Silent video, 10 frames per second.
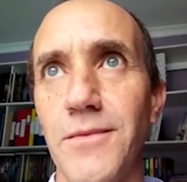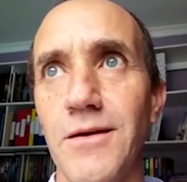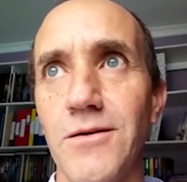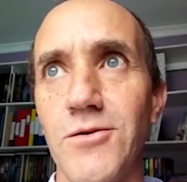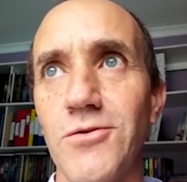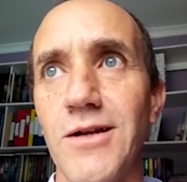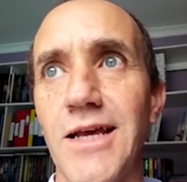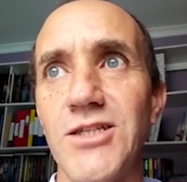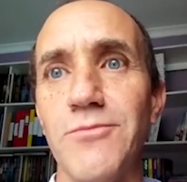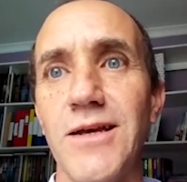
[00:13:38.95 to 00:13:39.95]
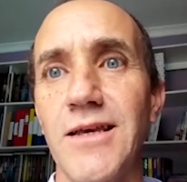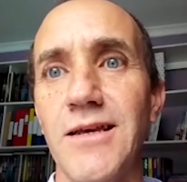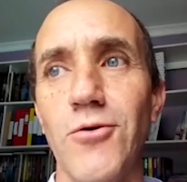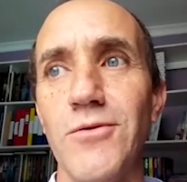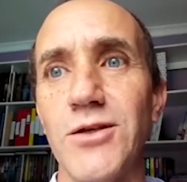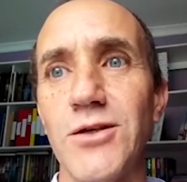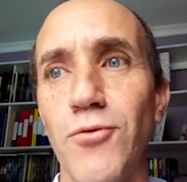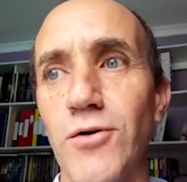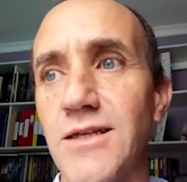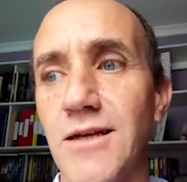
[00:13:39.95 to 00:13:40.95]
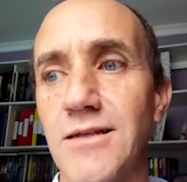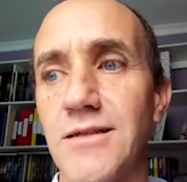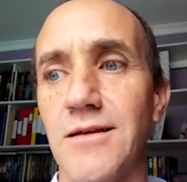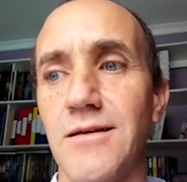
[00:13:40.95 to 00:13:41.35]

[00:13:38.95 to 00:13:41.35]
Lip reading: good relationship, and they're always supporting us